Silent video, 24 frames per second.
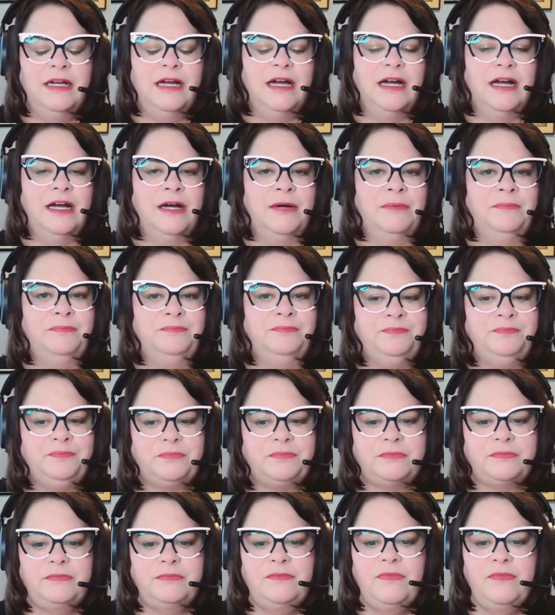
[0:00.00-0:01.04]

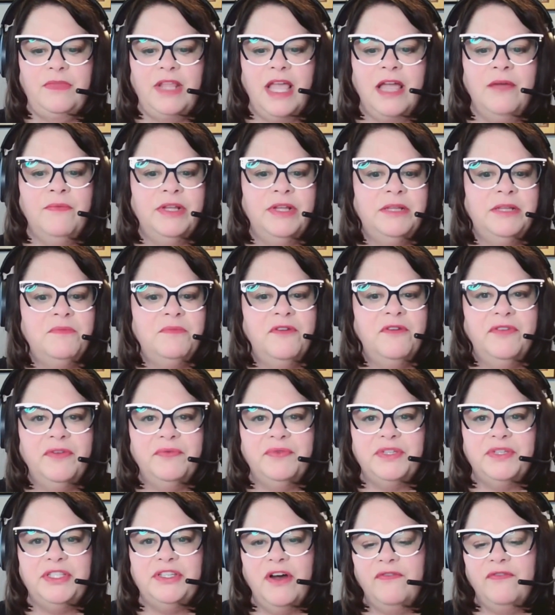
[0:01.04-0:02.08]
And when the movie
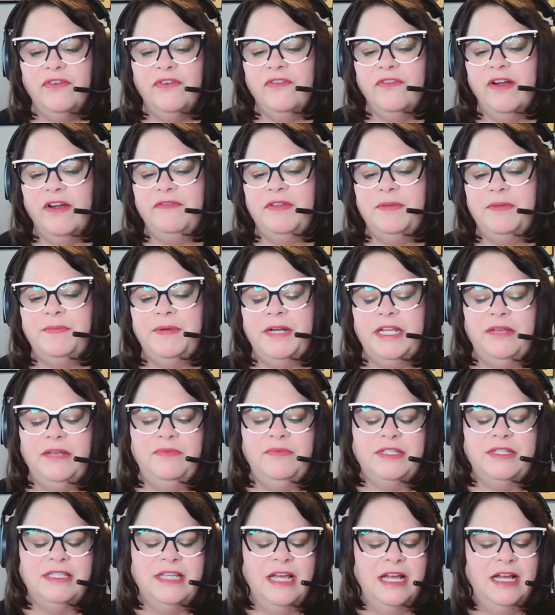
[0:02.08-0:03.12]
was over, everybody
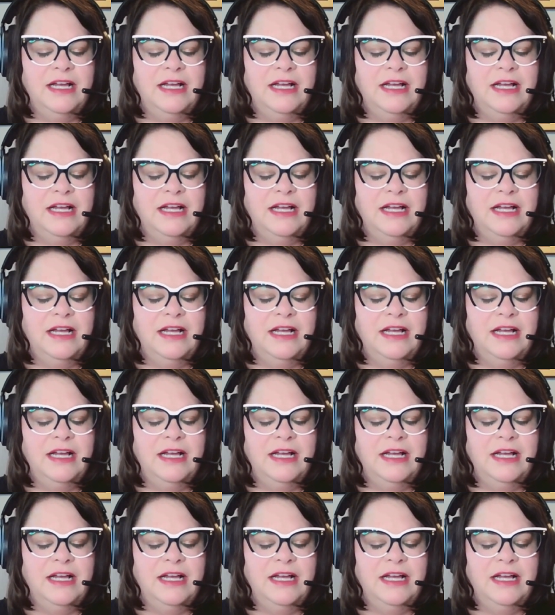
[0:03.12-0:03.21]
was